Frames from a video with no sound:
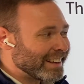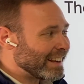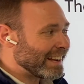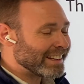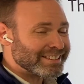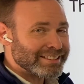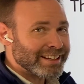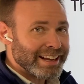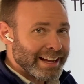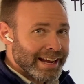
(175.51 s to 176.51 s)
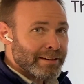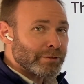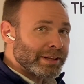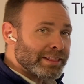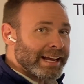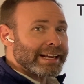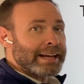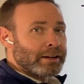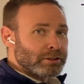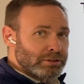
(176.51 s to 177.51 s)
and everything
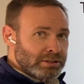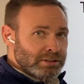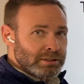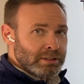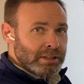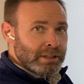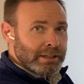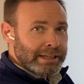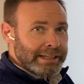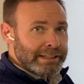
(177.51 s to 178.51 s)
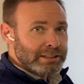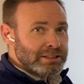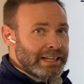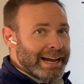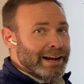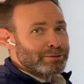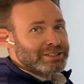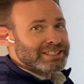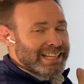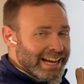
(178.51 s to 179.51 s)
else is
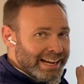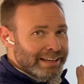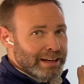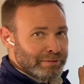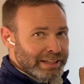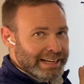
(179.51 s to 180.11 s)
outside of the